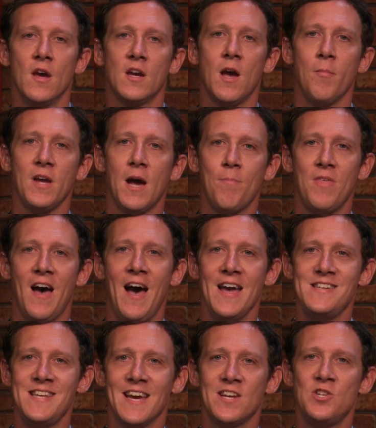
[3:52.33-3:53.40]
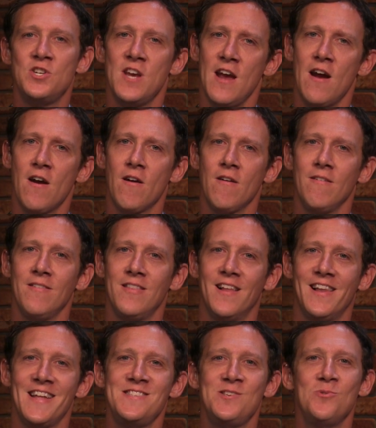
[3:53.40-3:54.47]
Coming up, the high tech chair that
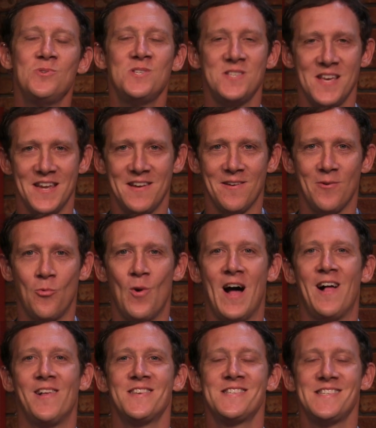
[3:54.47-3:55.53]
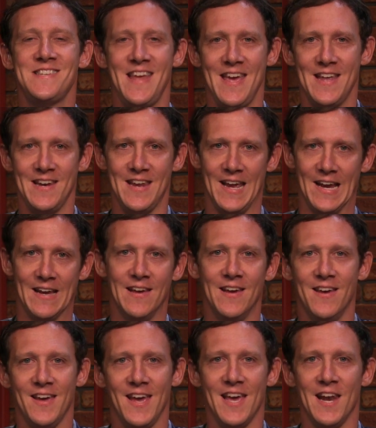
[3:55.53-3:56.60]
lets you sit while standing.
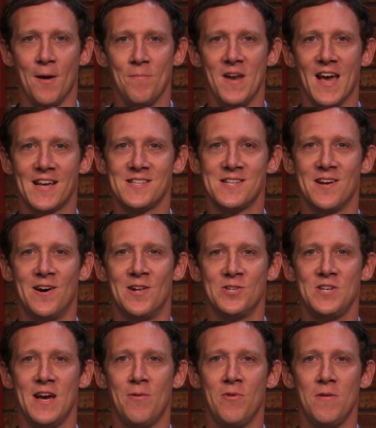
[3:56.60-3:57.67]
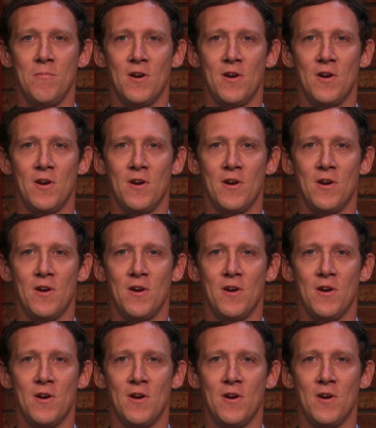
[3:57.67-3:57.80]
And up next, I'll chat with